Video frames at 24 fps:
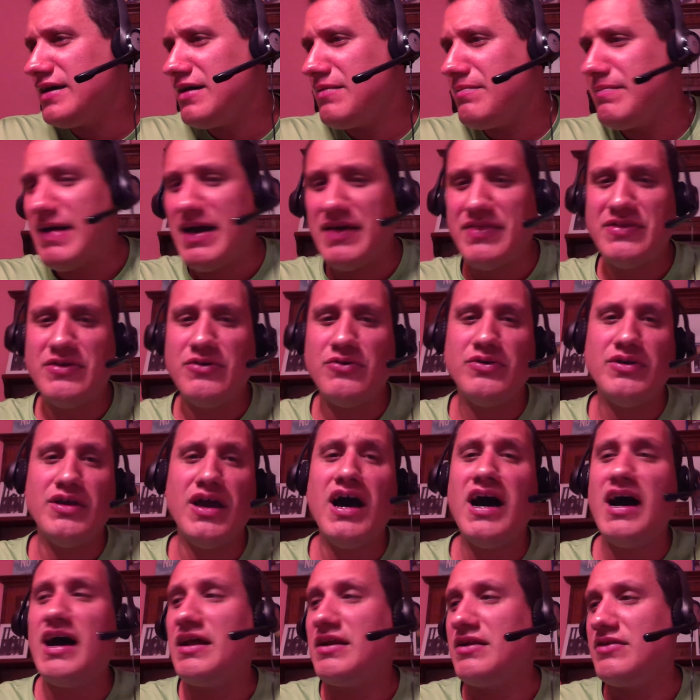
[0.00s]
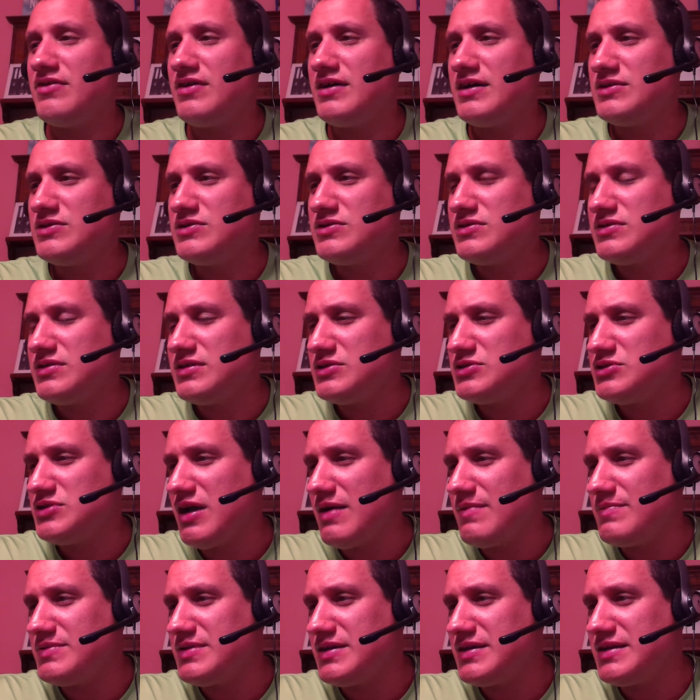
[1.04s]
Matthew Yan
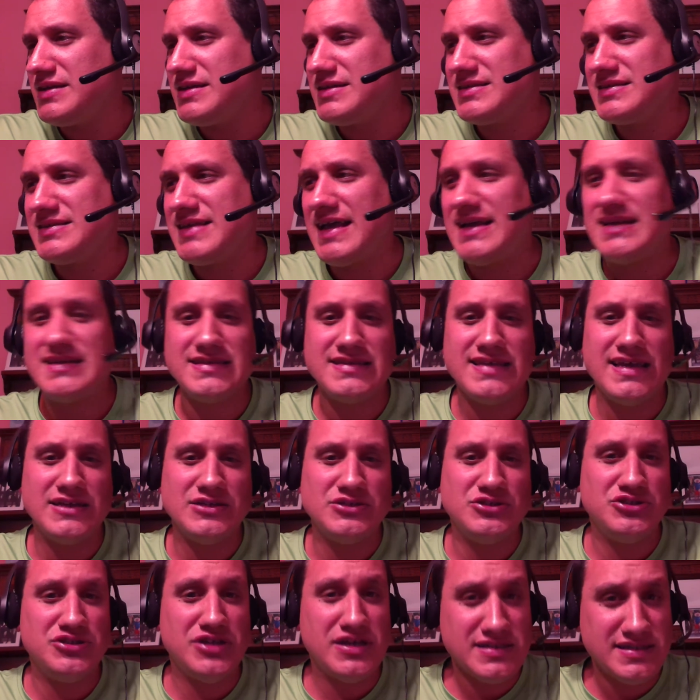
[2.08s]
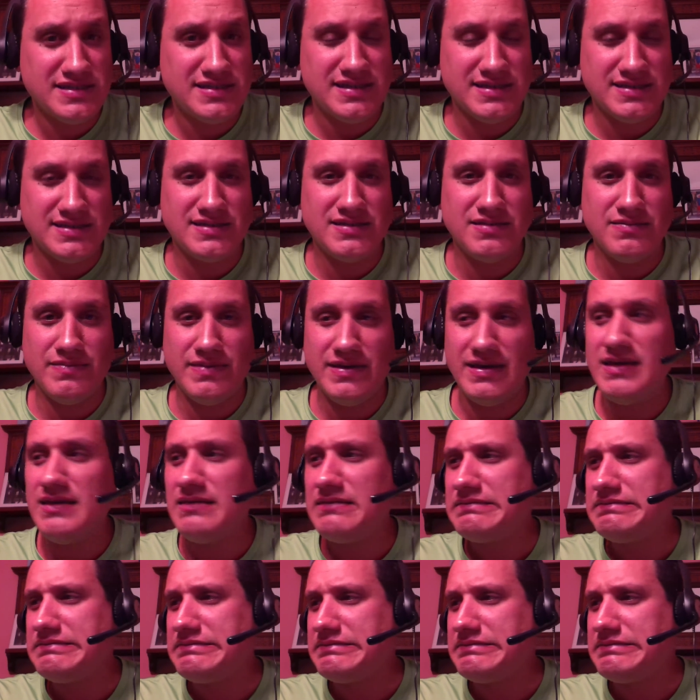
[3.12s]
chimes in. It sounds like justice to me.